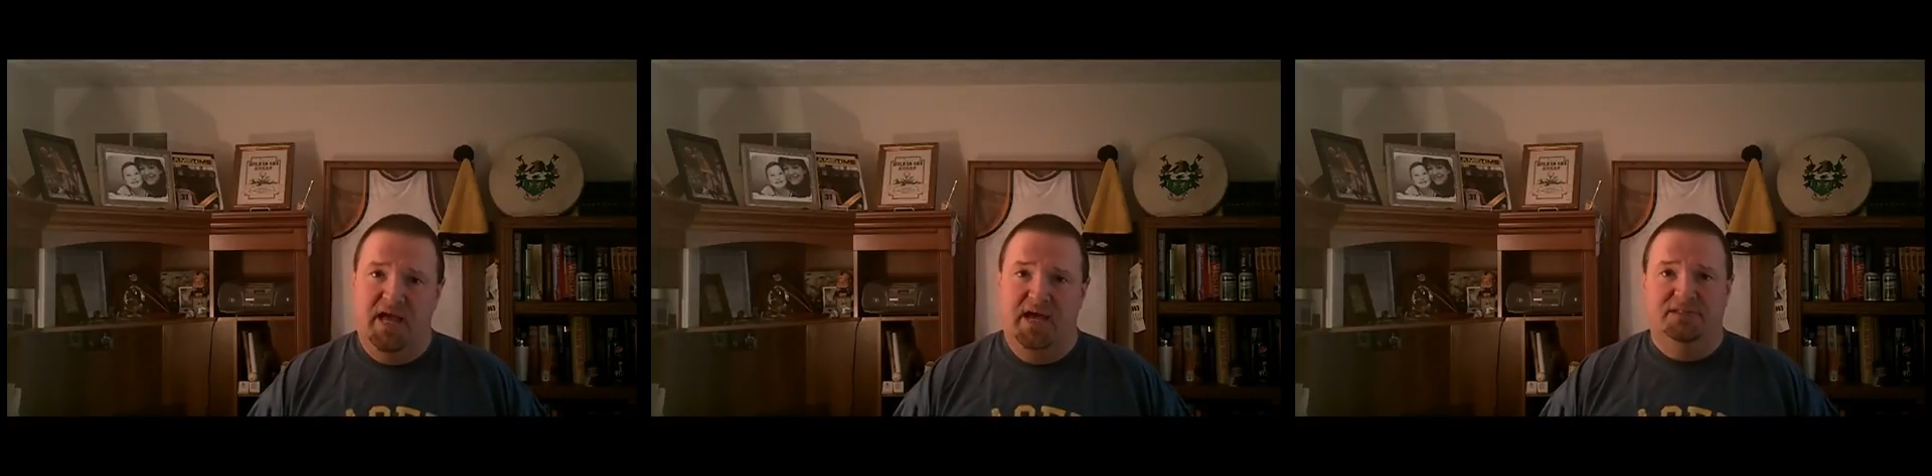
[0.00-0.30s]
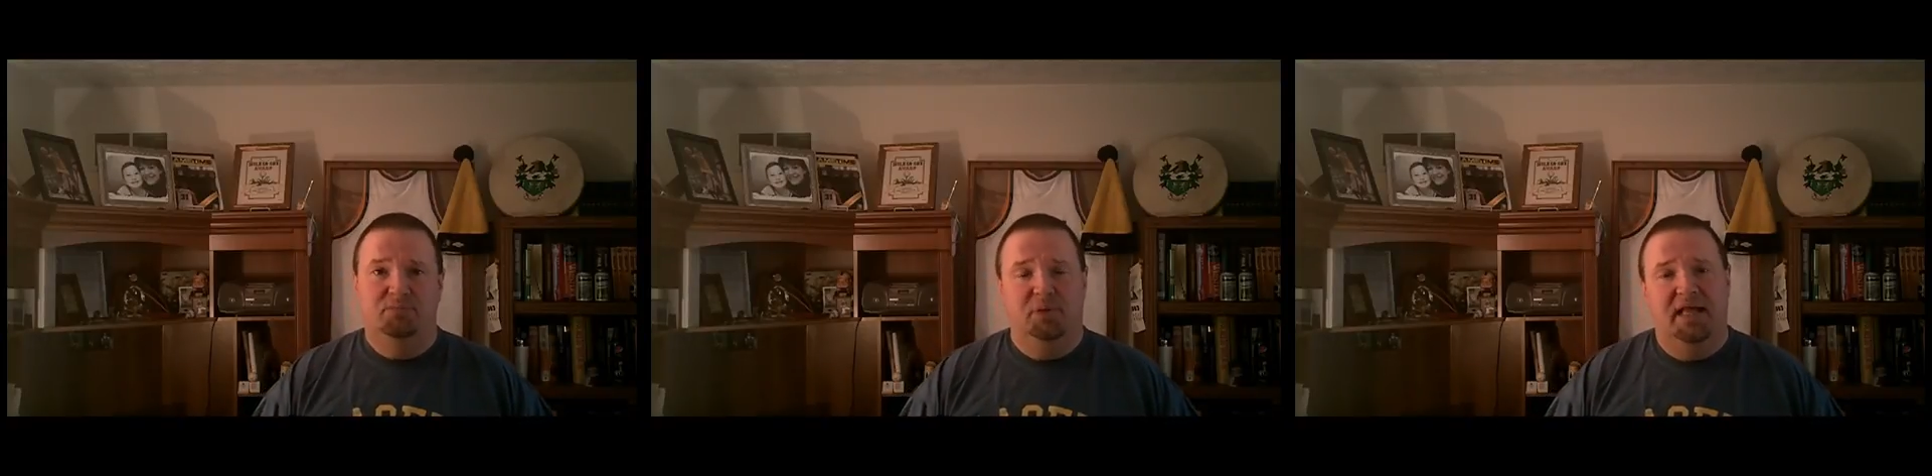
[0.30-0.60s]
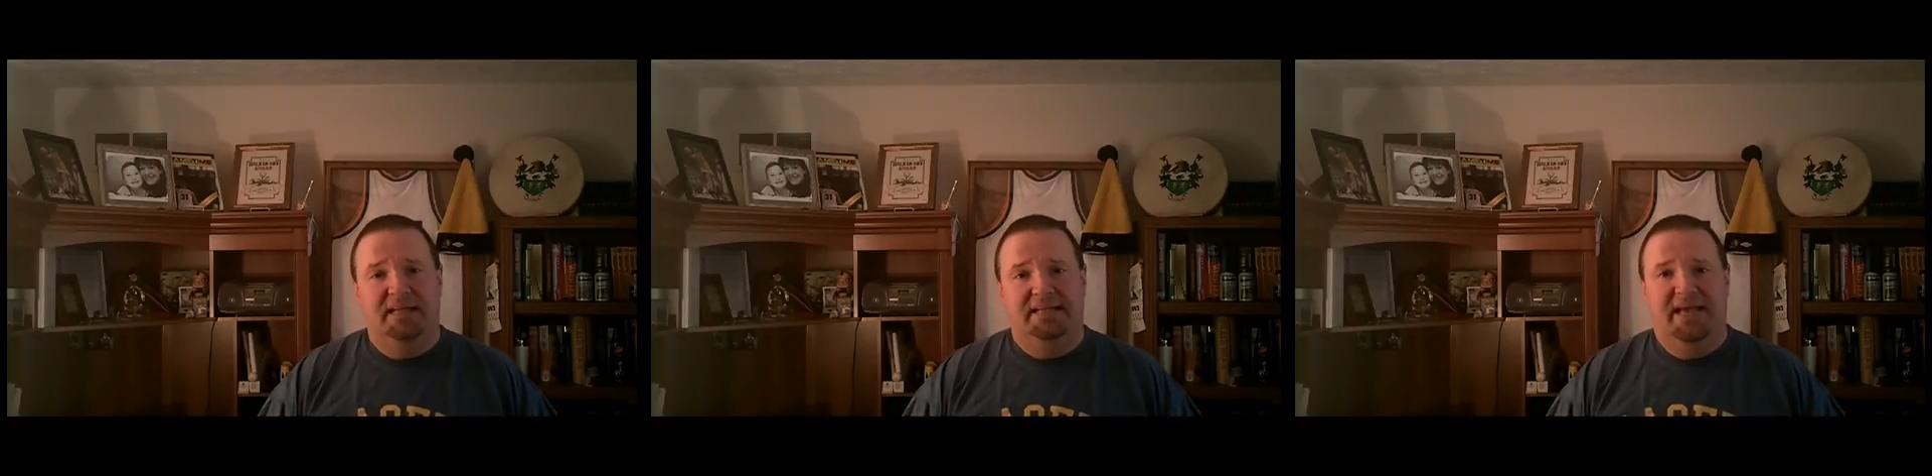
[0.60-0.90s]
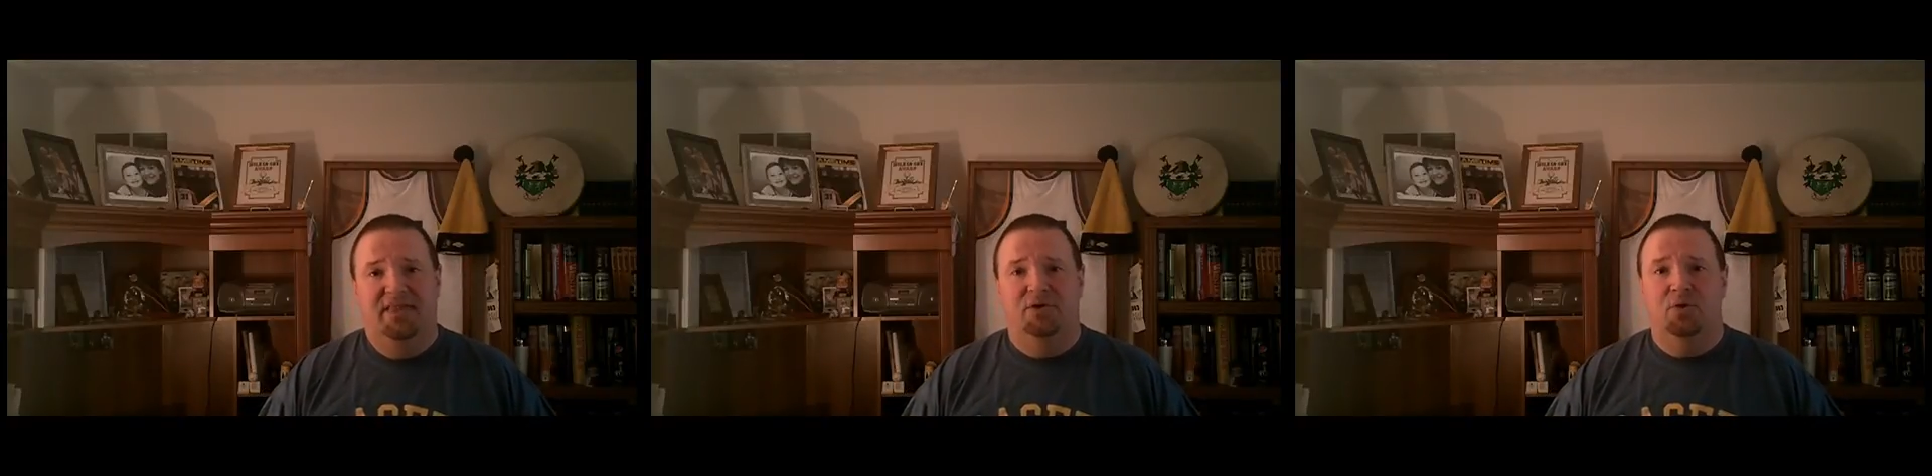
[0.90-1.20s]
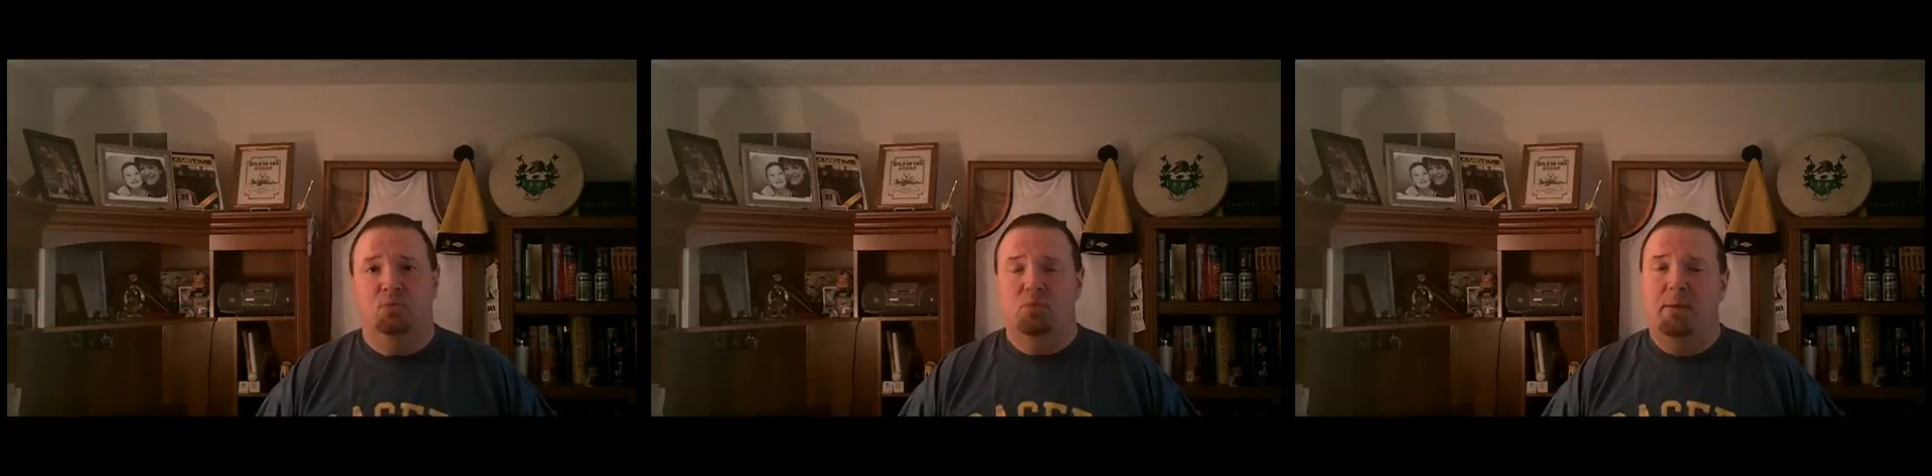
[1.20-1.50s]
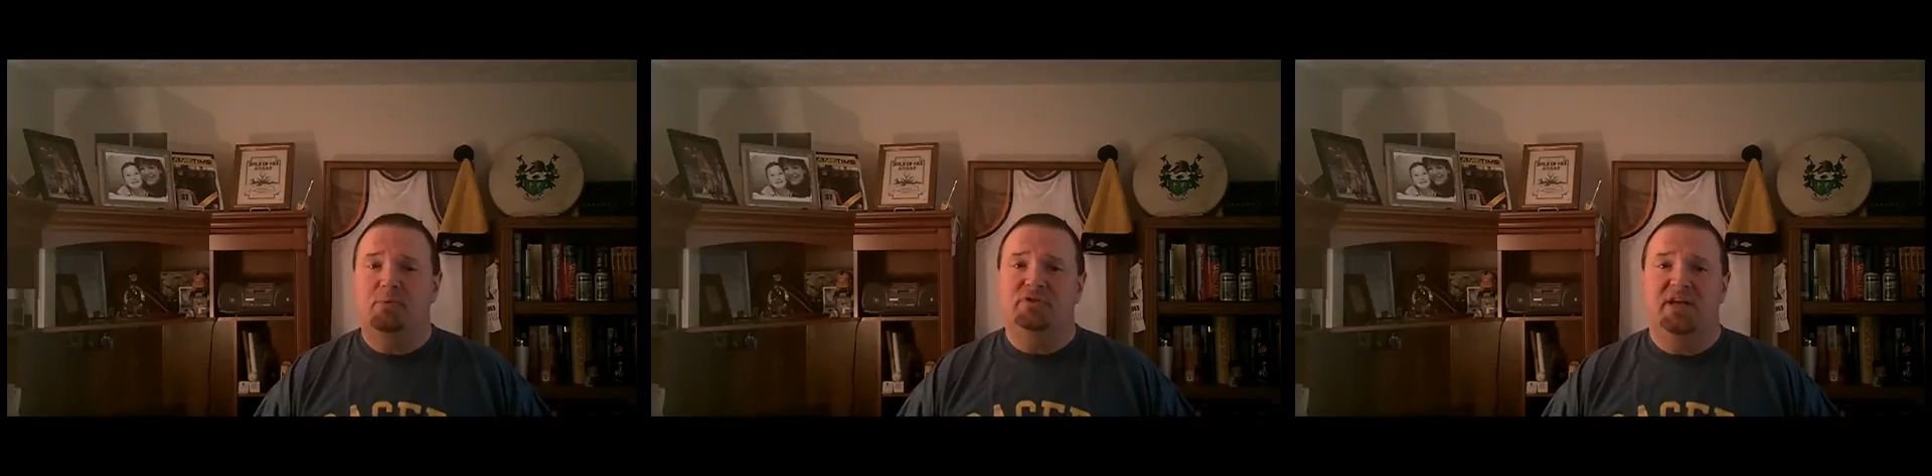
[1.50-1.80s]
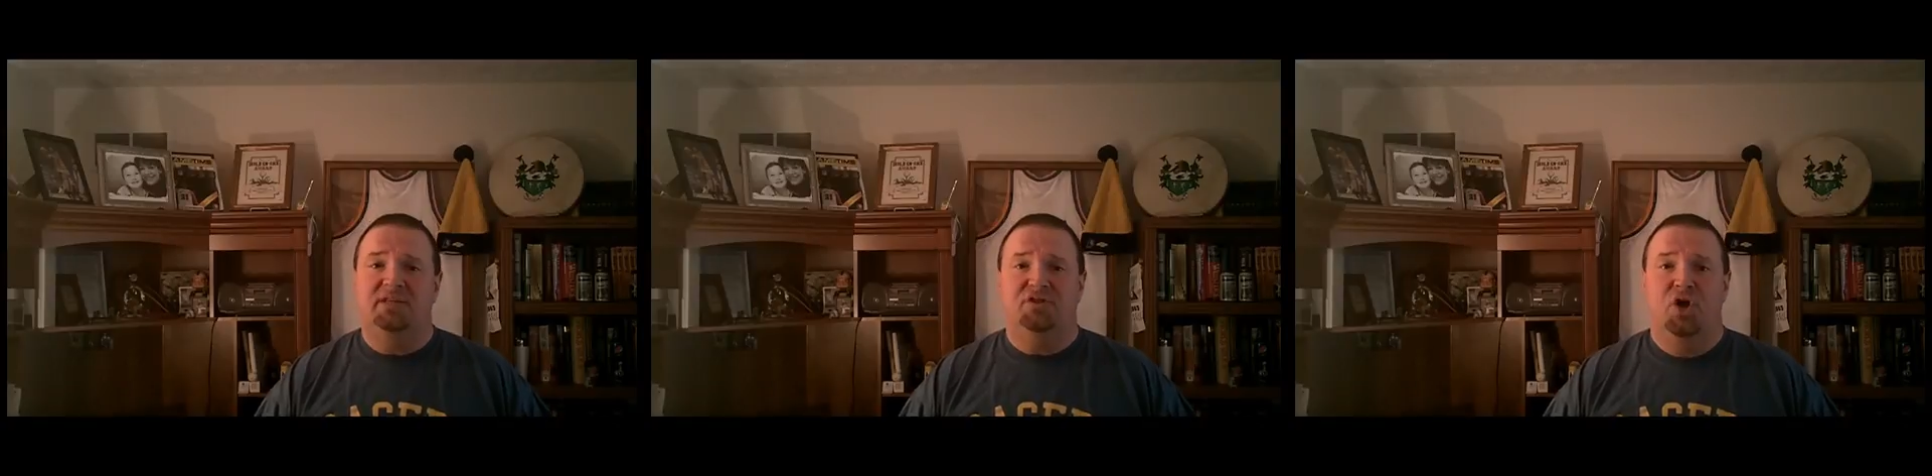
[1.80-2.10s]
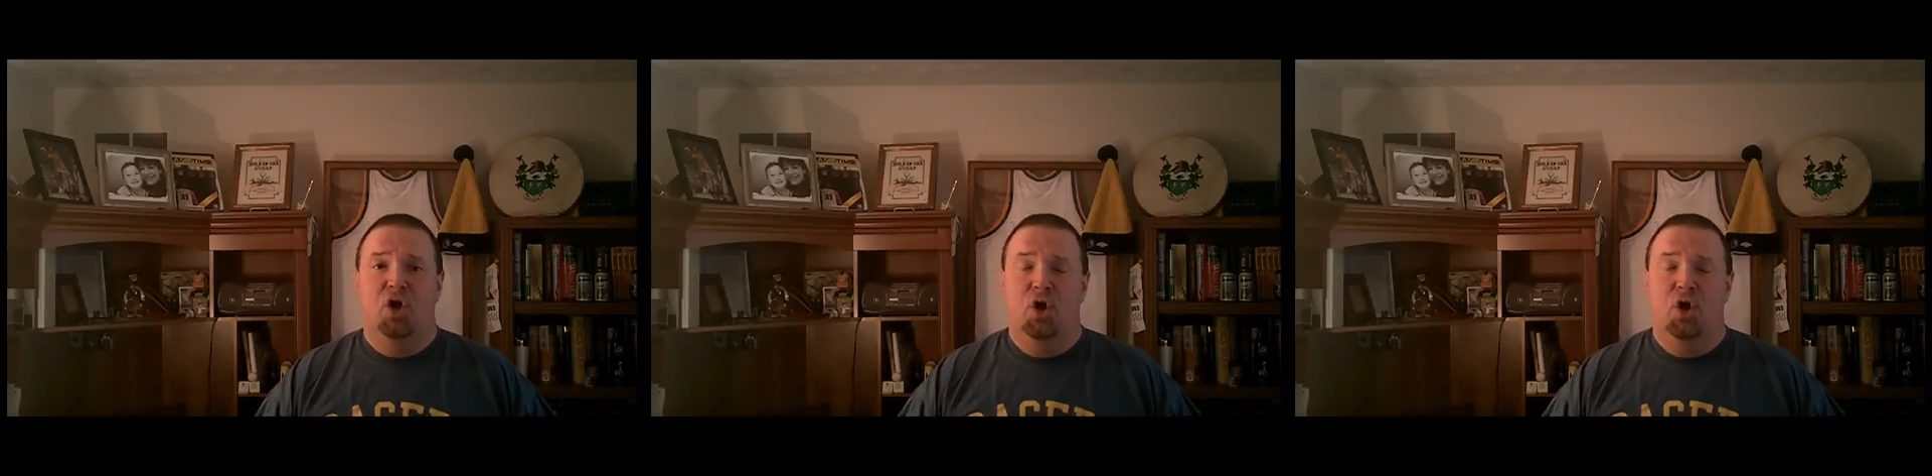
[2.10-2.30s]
guys have played together represents